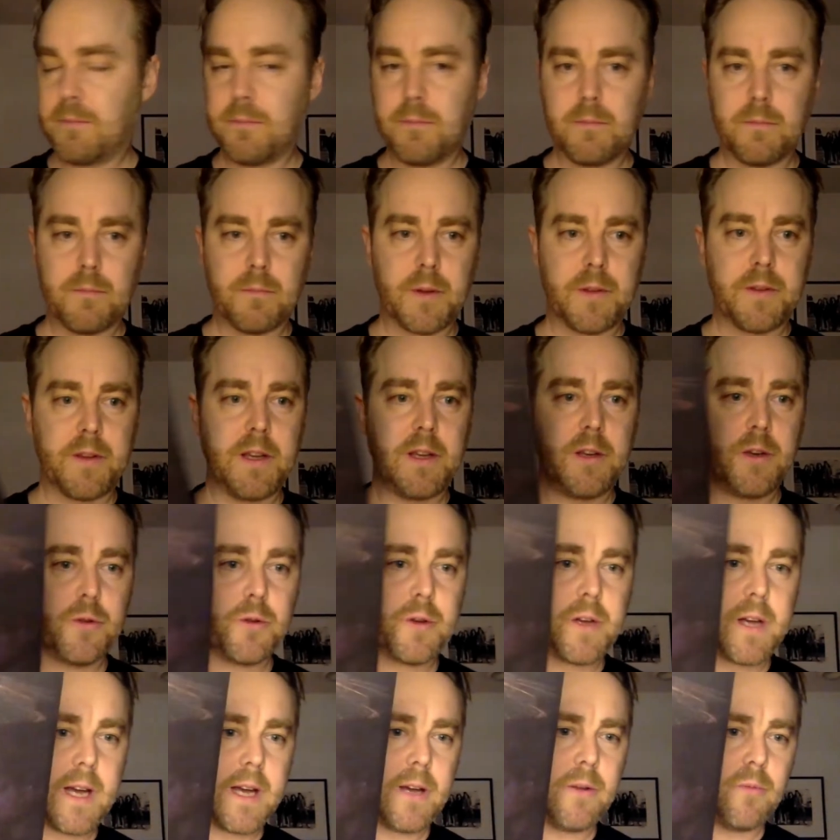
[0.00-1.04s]
But the
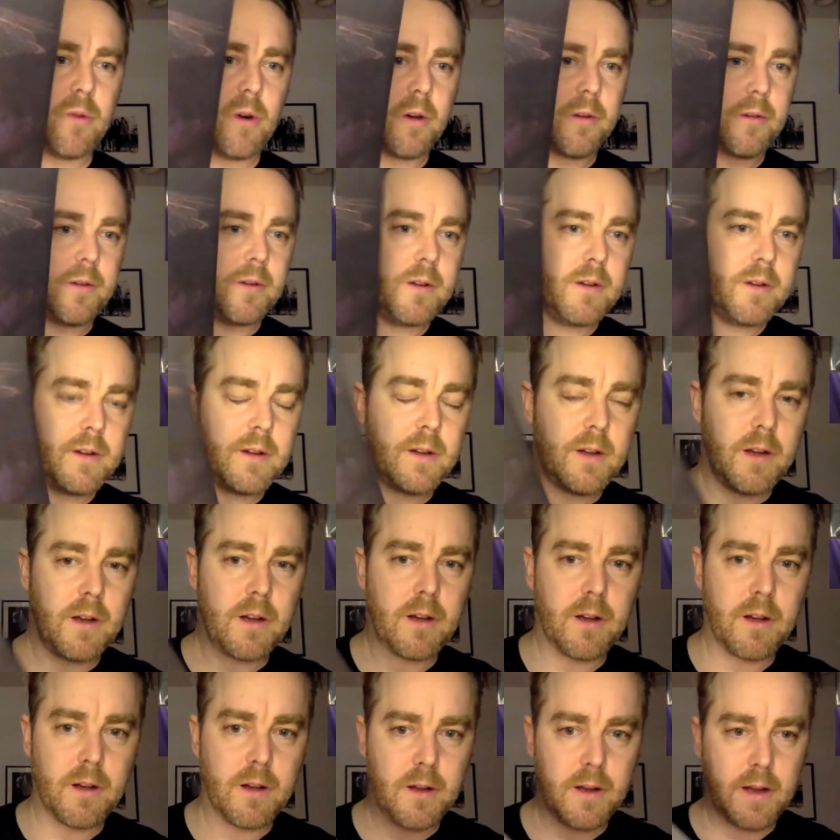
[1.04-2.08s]
UK one,
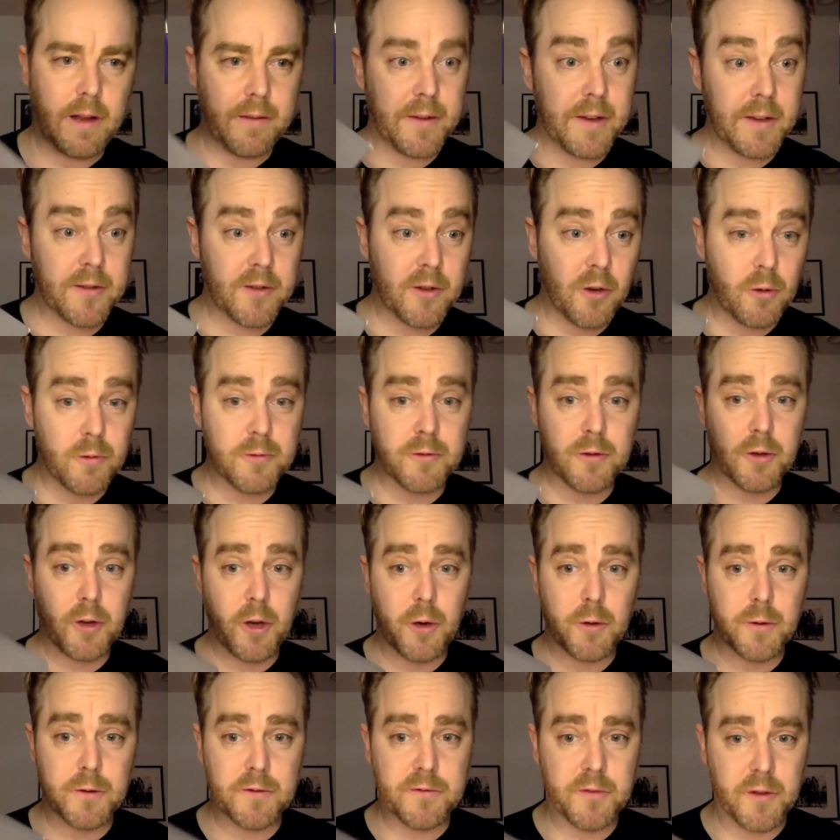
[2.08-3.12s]
and this also
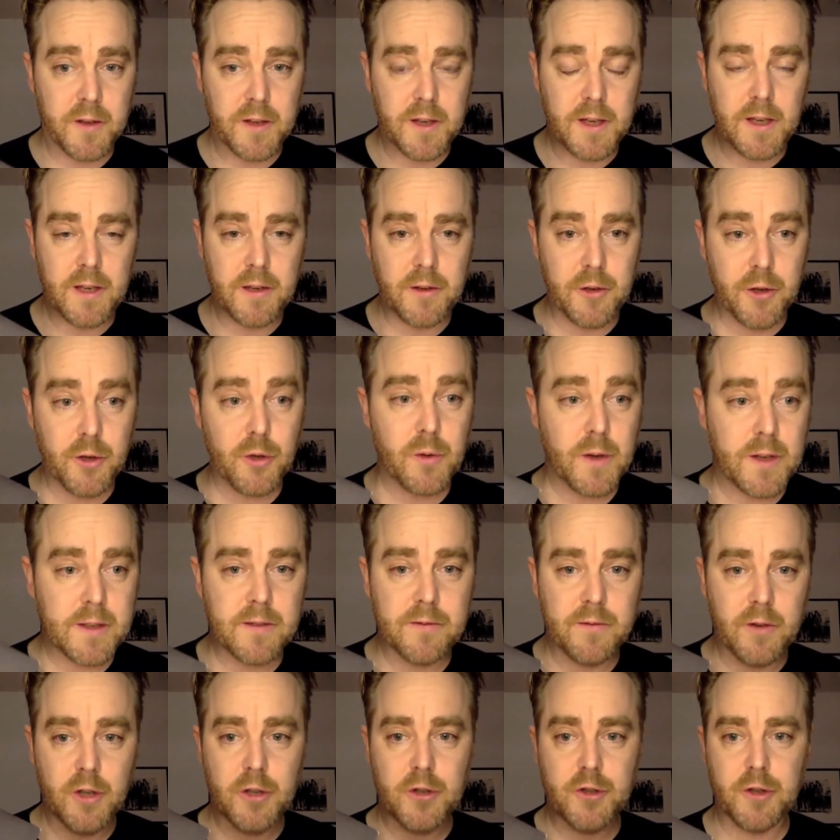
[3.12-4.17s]
goes for the US
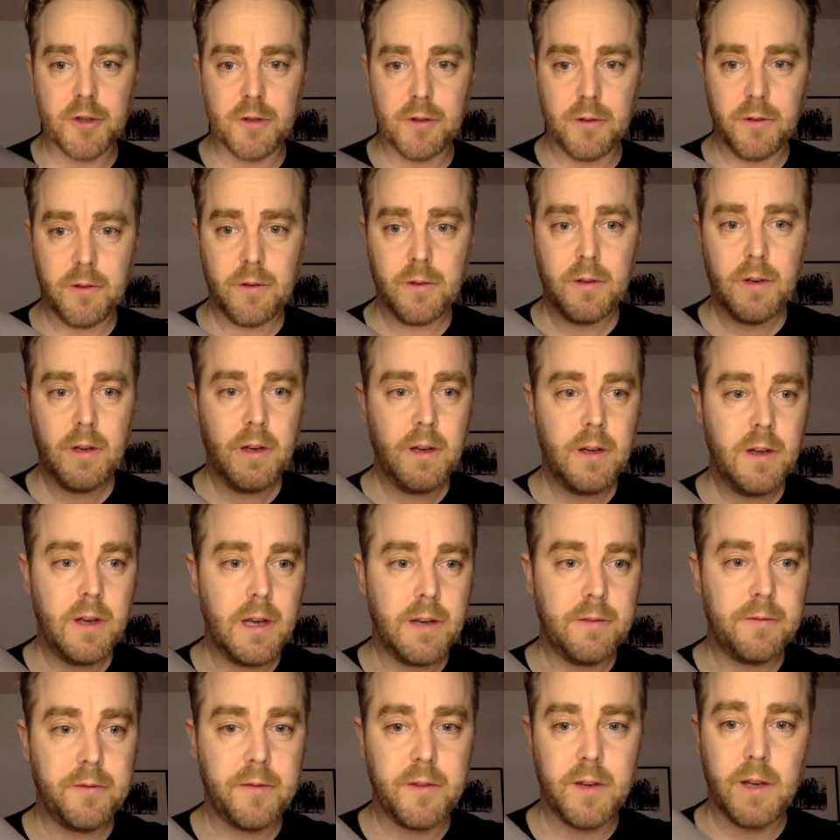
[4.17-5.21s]
version,
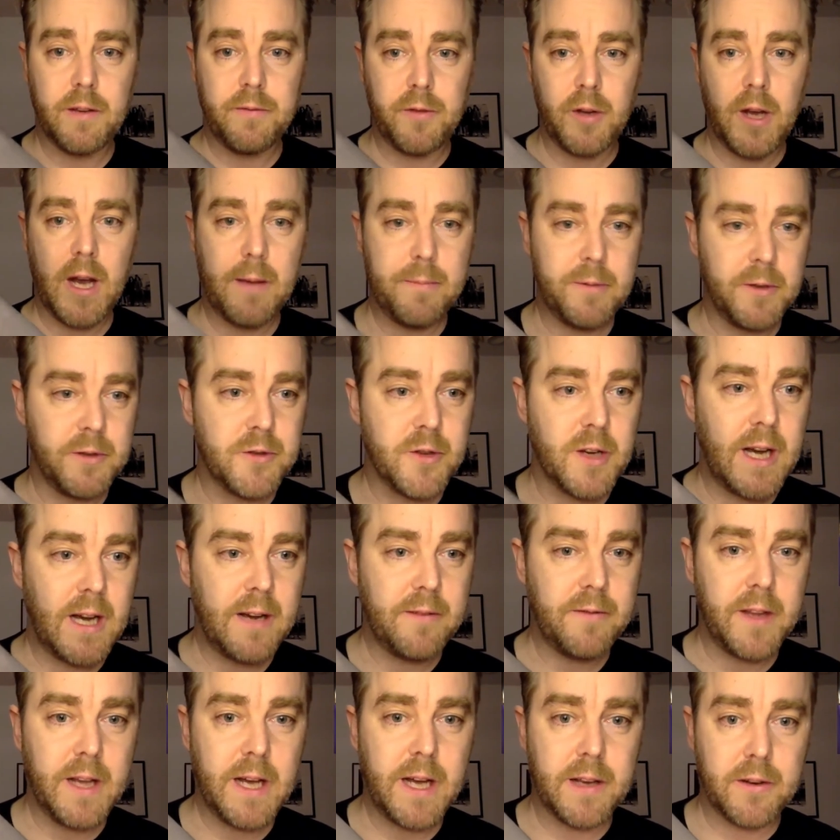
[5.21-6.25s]
if you happen to
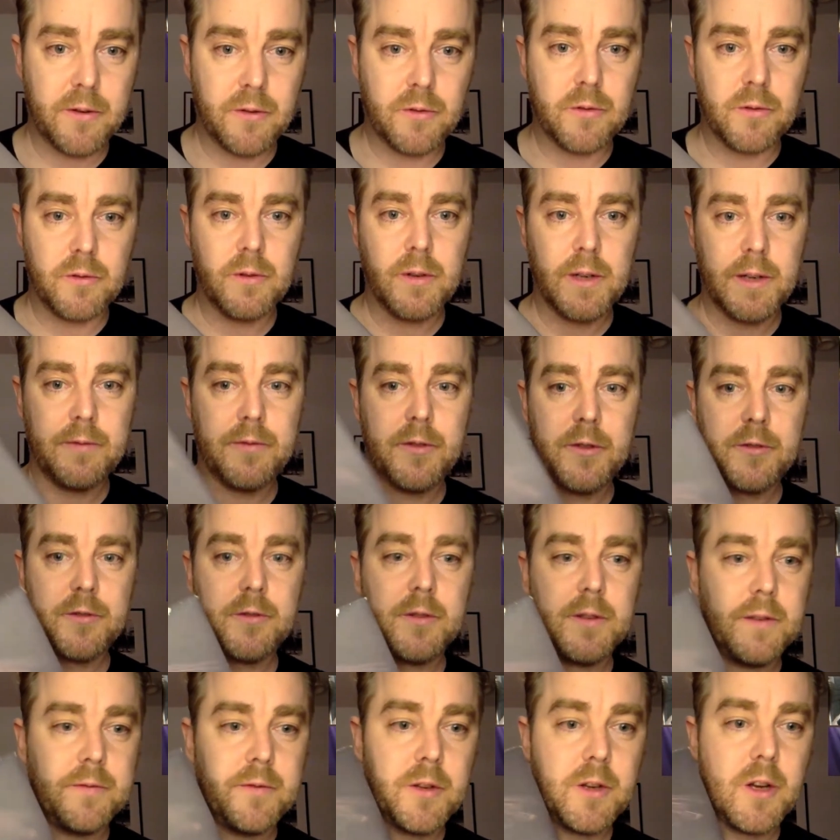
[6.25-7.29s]
have that, or if
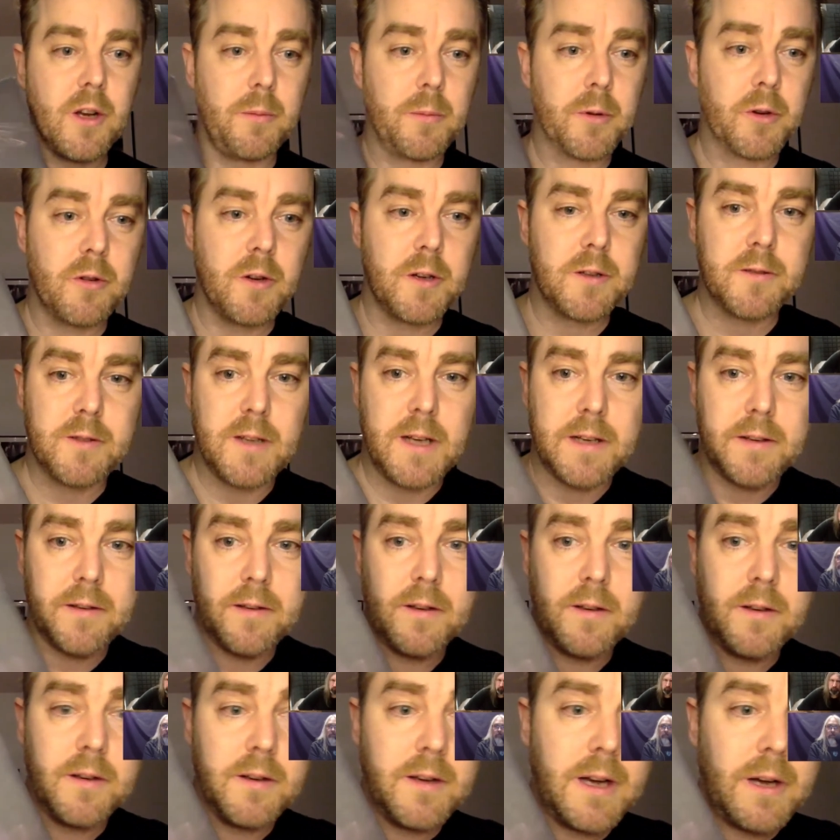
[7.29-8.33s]
you come across that
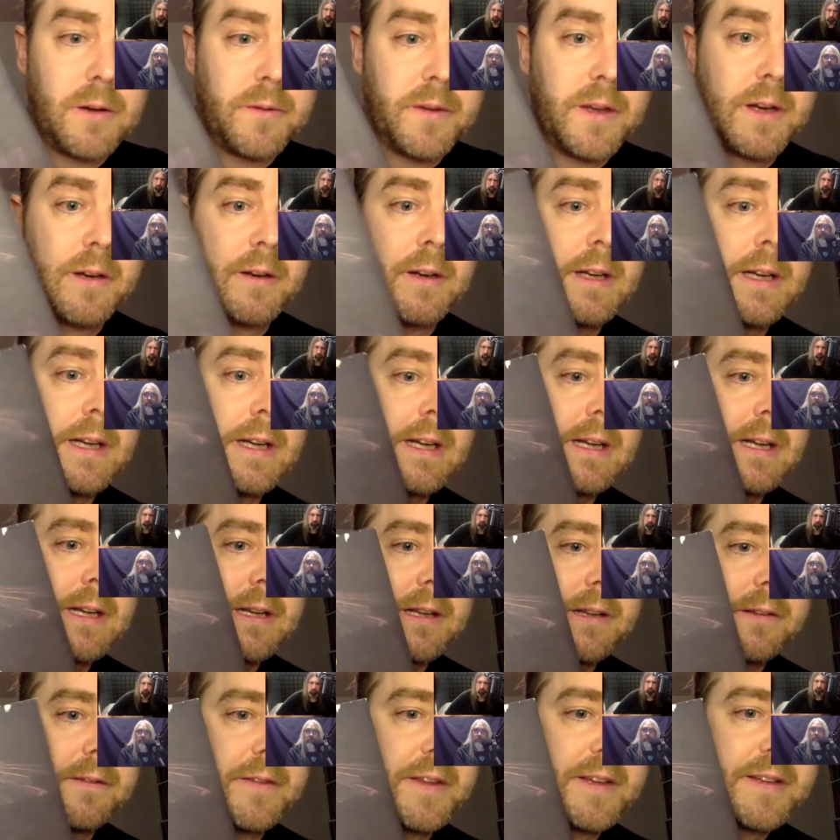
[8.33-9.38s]
out there,
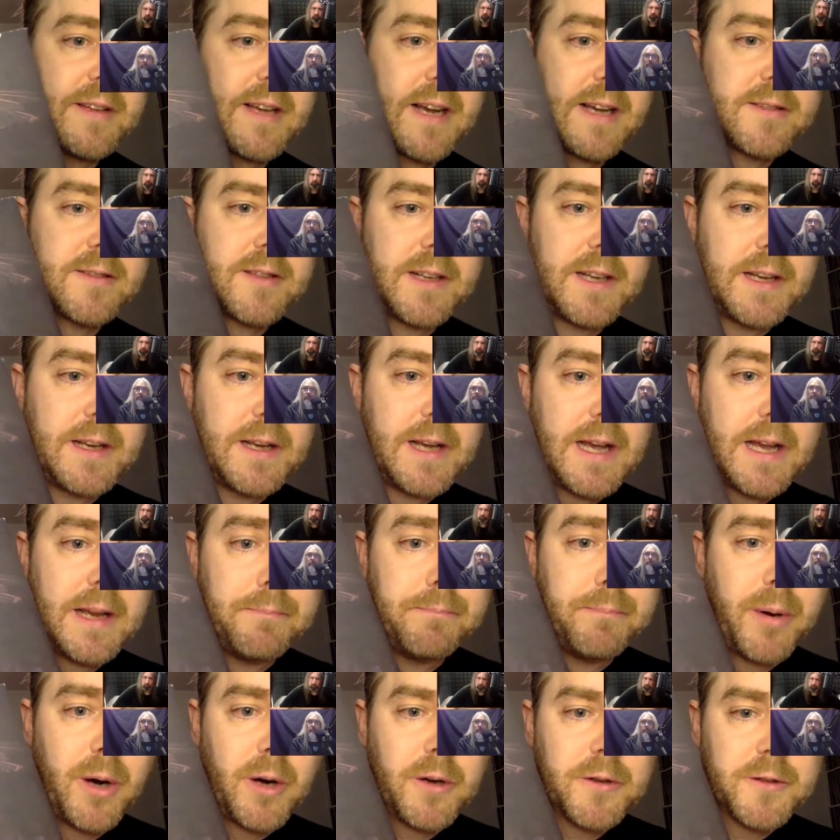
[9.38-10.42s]
this has an
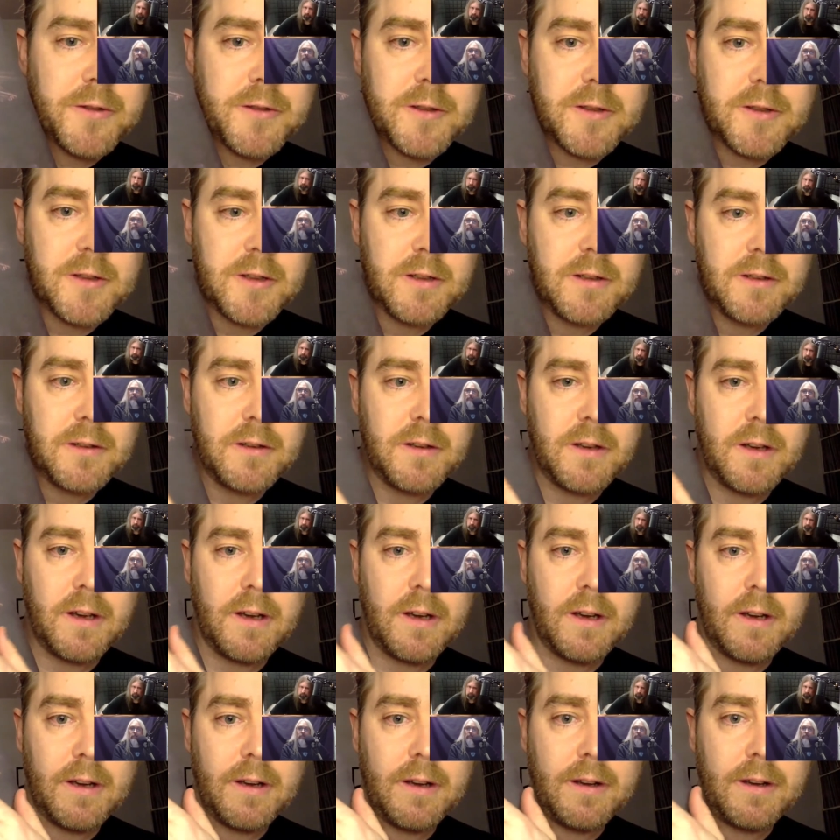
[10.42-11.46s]
embossed
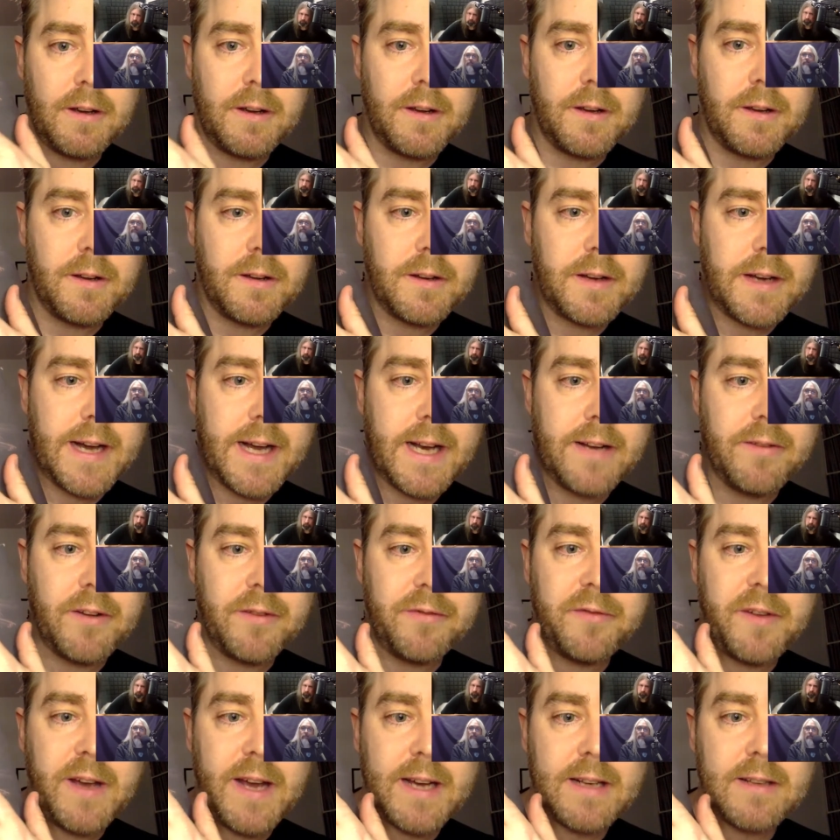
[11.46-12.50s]
kind of
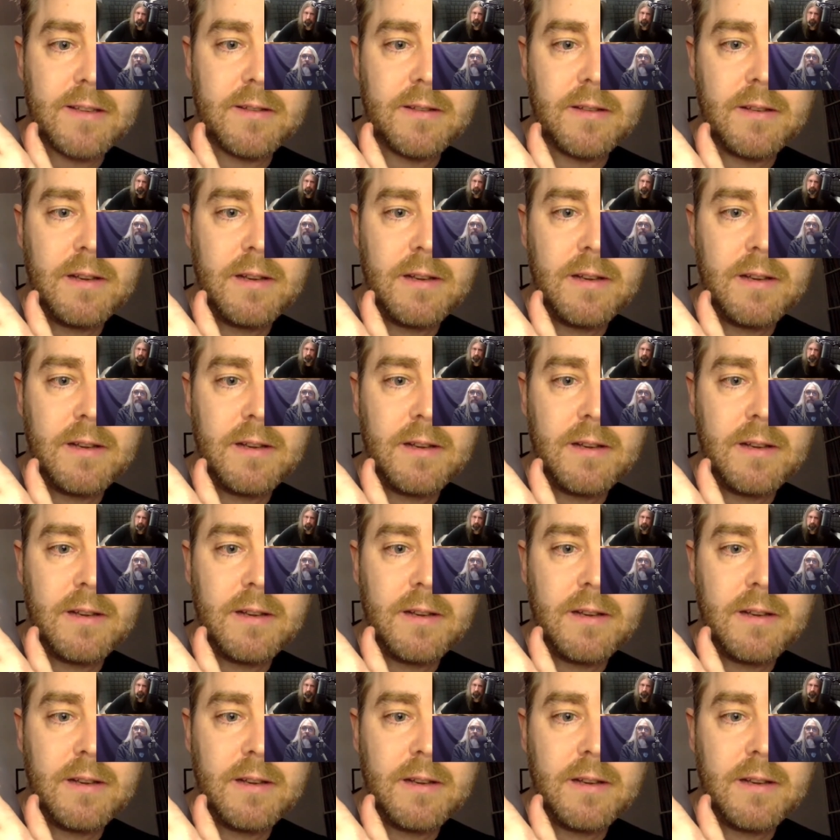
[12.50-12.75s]
effect.